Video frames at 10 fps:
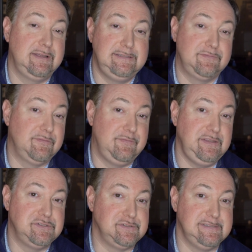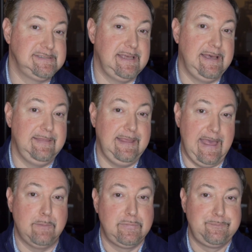on different features inside the
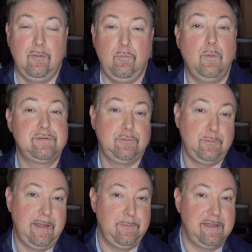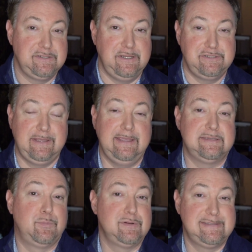app. What was cool about Imagination Case
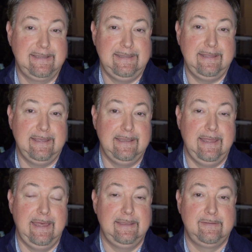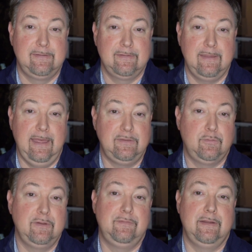and presenting it at
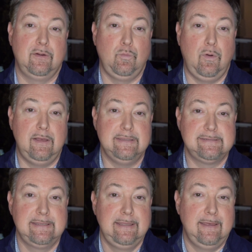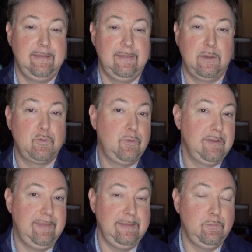Toy Fair was the number one
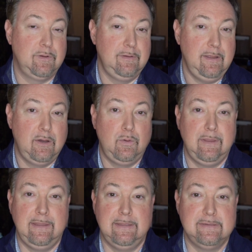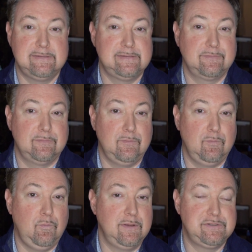thing you want to know is
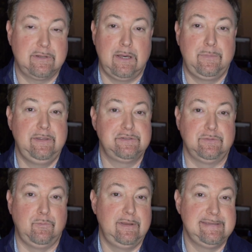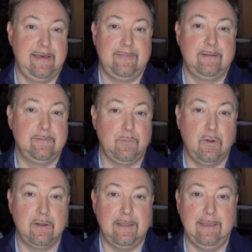what's your competition, what is out there in the
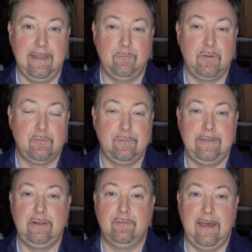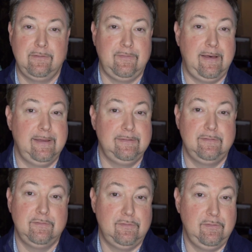market, and we were really gratified
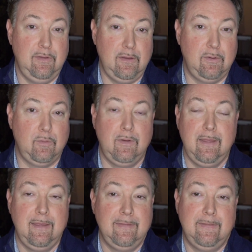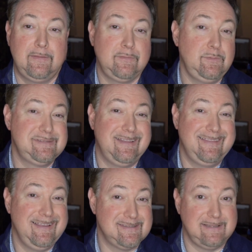to know that there really was
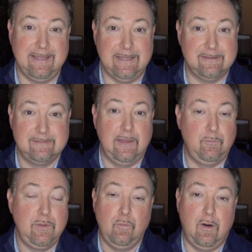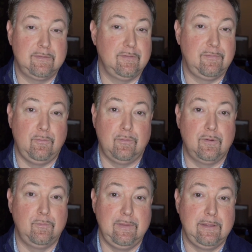nothing else like it. And we walked the
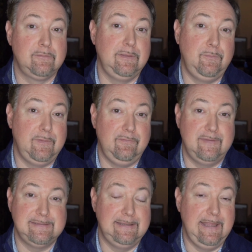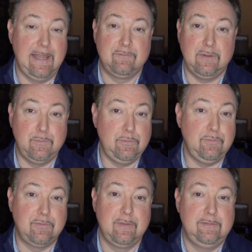floor, we literally visited every
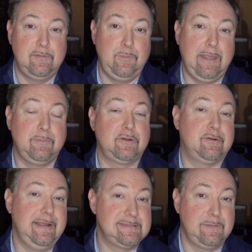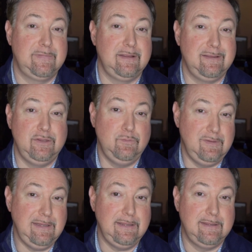booth. To be able to create something
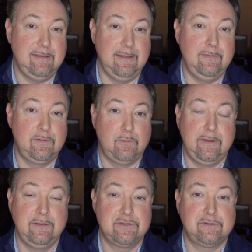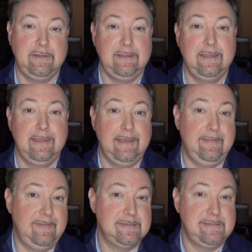unique in the toy industry
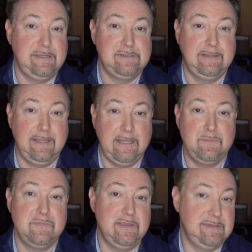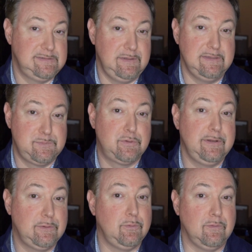at this stage of the game is
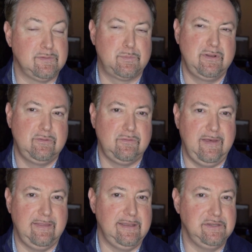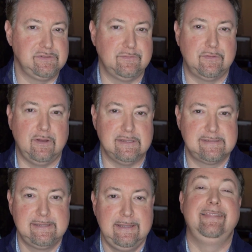pretty cool. It's a pretty cool validation for
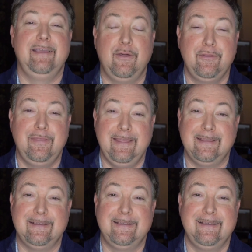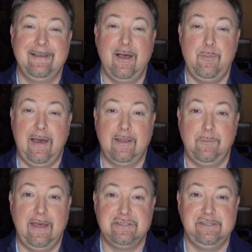us. The other thing about
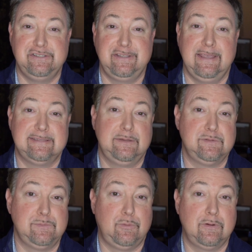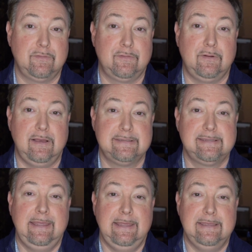Imagination Case that was important for us
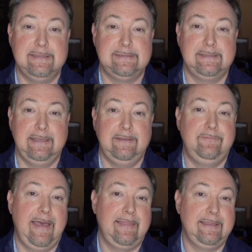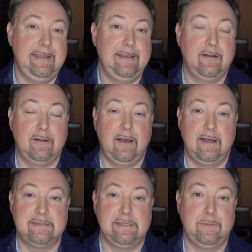is it validated our
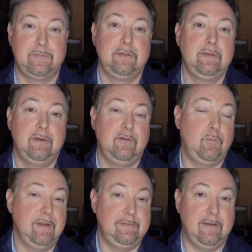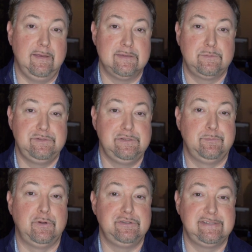concept of what it does, which it
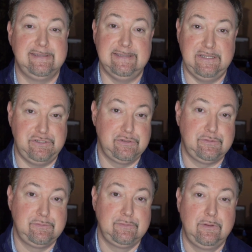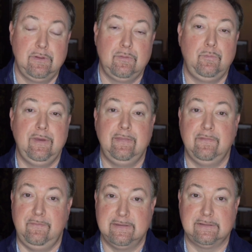merges the digital with the
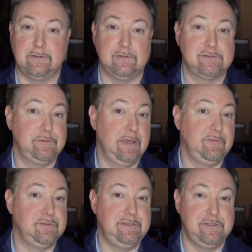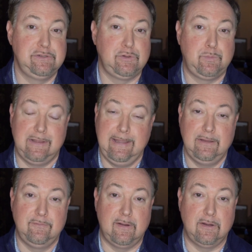physical. So you have your digital play
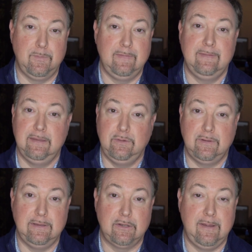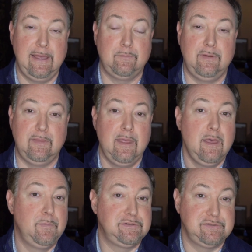environment that you can interact with,
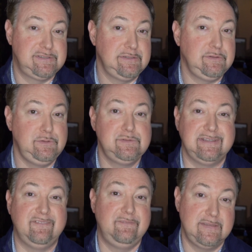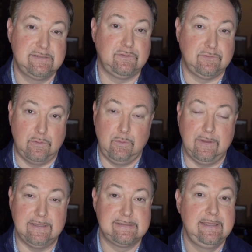but you're still using physical
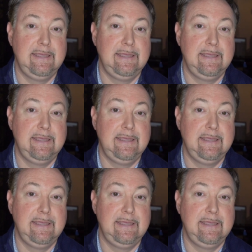toys.